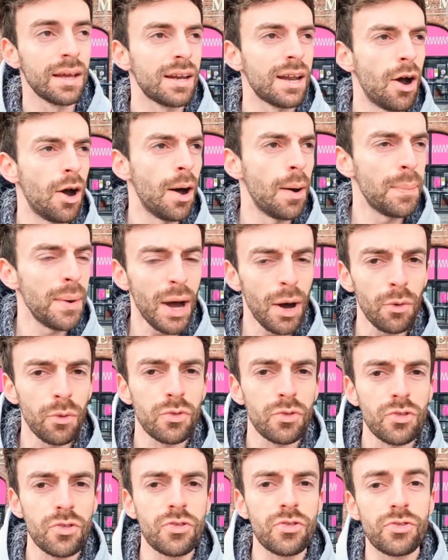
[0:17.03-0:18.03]
Now, about
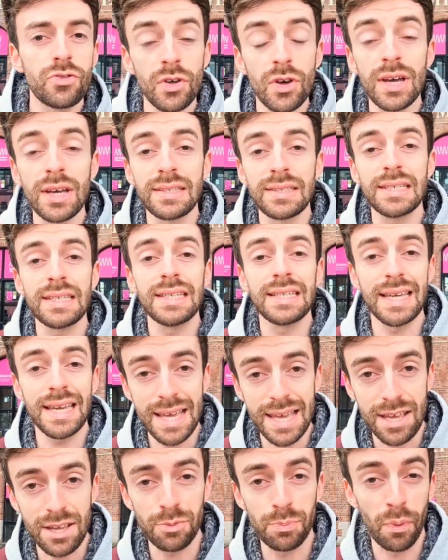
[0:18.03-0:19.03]
30
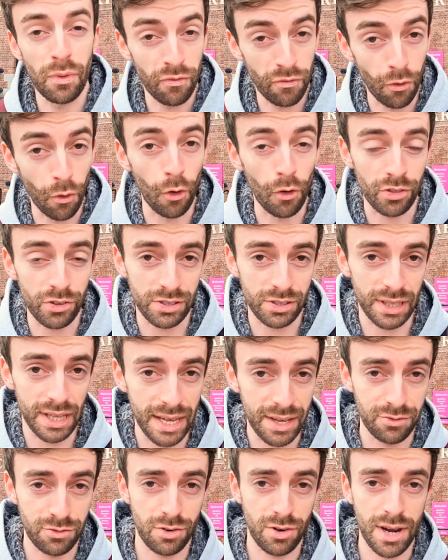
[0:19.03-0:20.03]
years before the
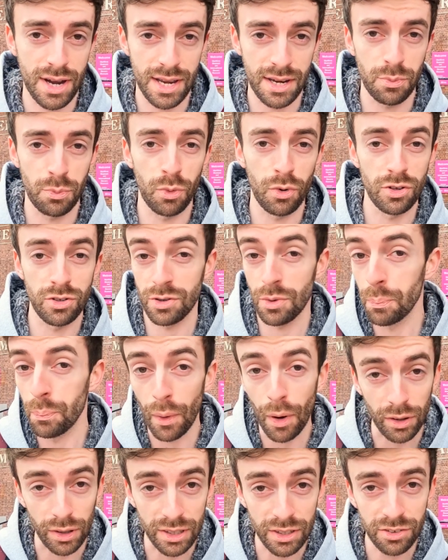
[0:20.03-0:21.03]
slave trade was
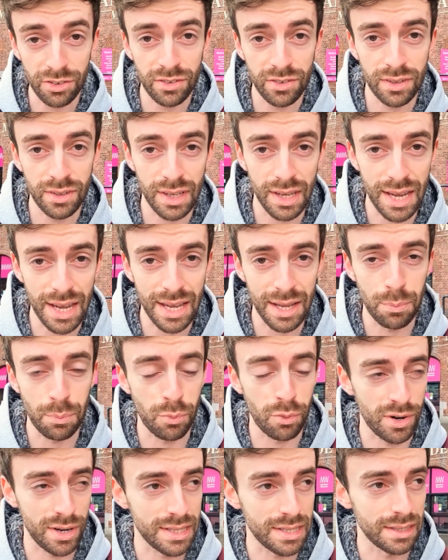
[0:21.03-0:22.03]
abolished
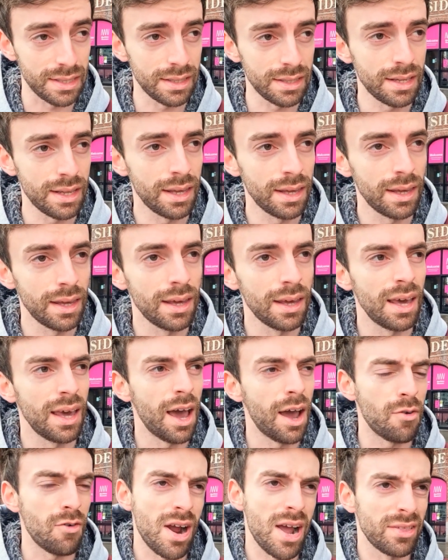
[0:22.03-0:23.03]
in Britain,
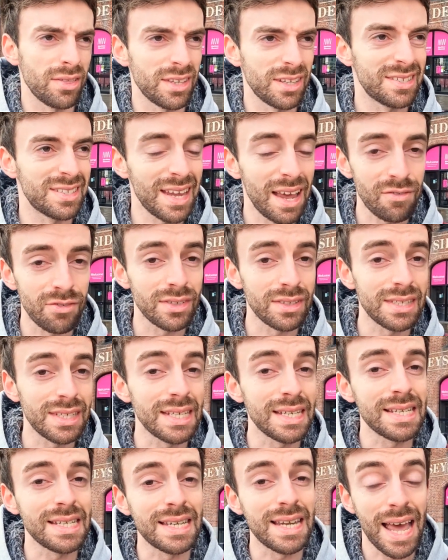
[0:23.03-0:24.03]
around the
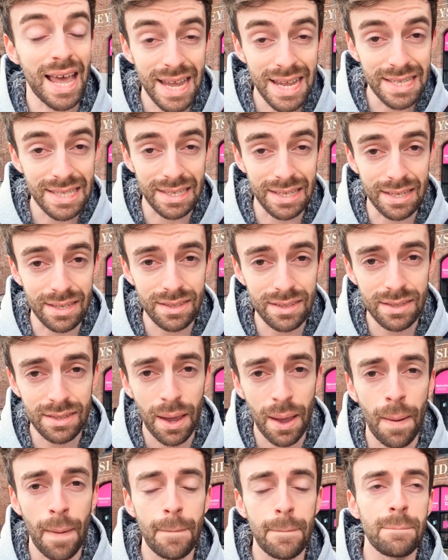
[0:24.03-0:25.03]
1780s,
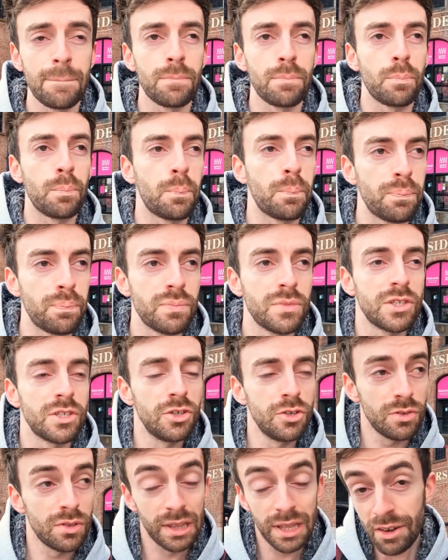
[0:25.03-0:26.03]

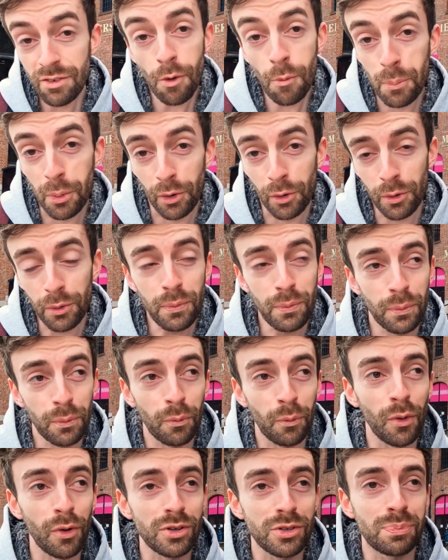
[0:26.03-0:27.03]
Liverpool
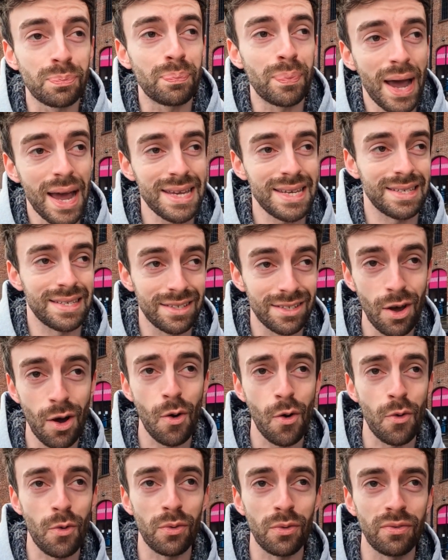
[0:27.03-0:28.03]
was best
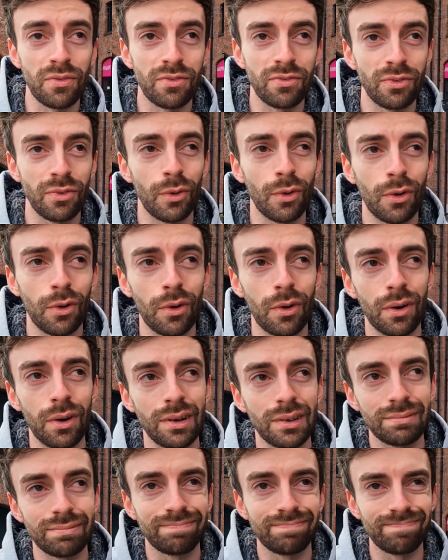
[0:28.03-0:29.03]
known
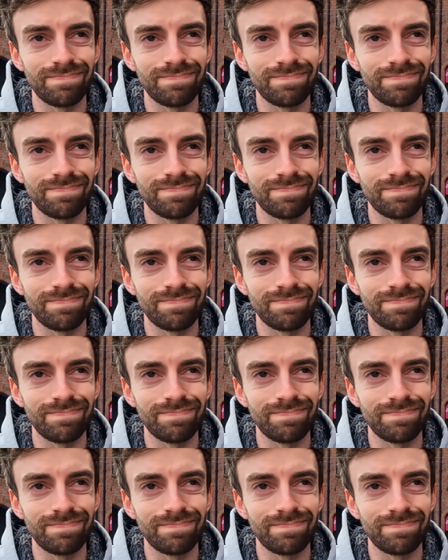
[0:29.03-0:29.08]
for